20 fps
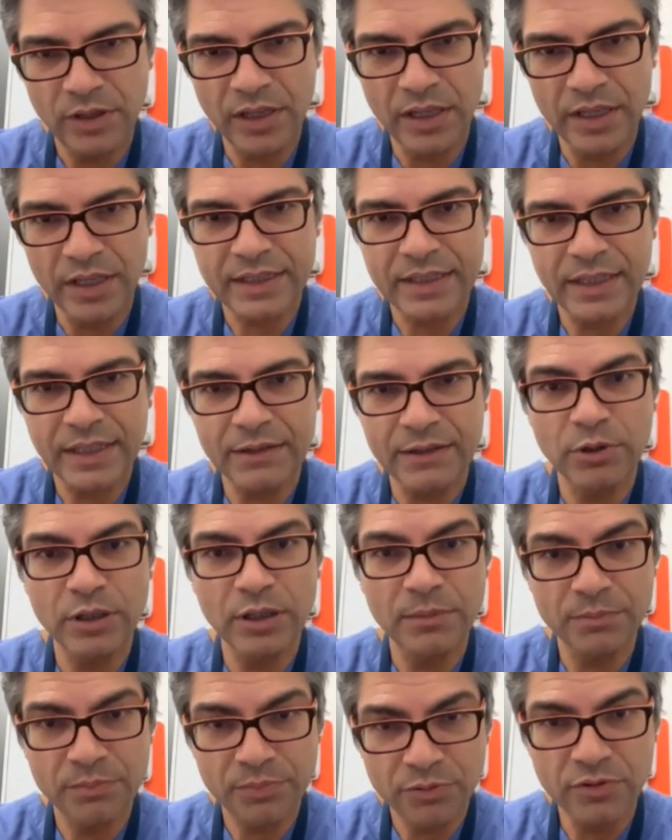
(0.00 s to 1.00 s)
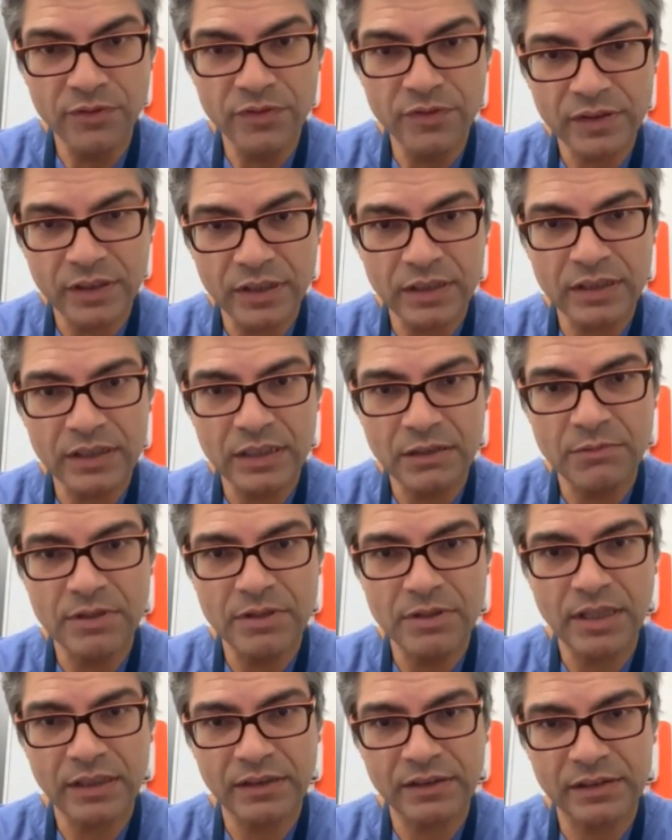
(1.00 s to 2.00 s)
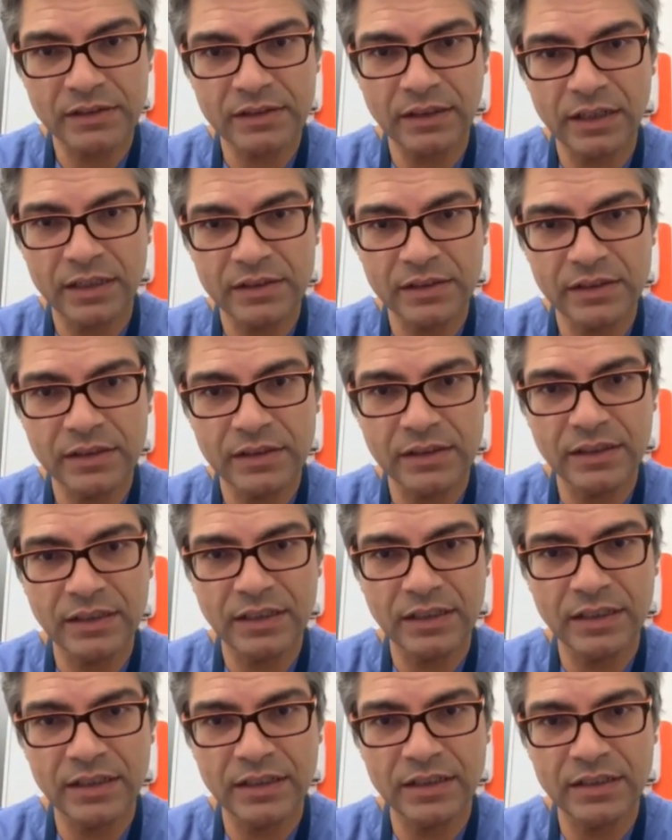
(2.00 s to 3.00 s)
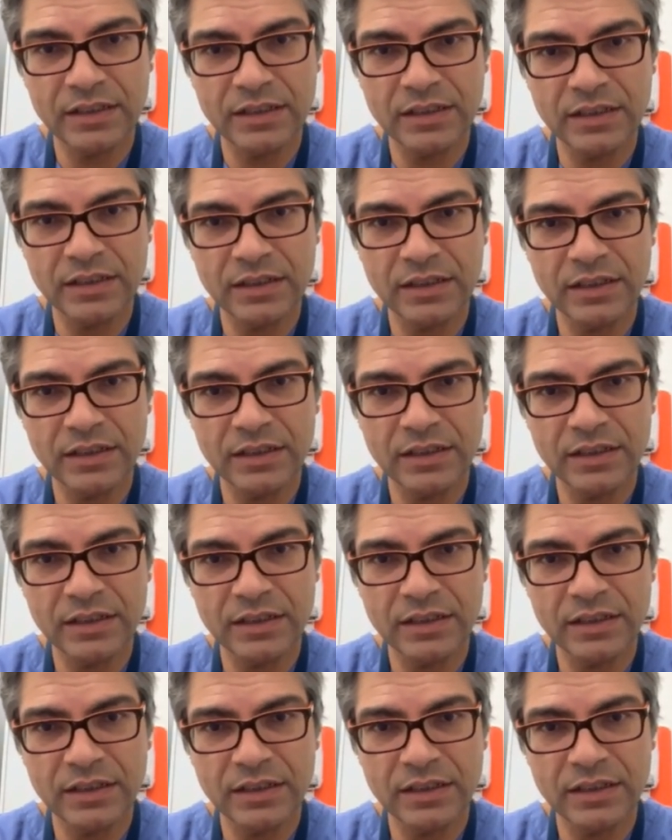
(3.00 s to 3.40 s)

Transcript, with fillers: it will improve certainly with exercising and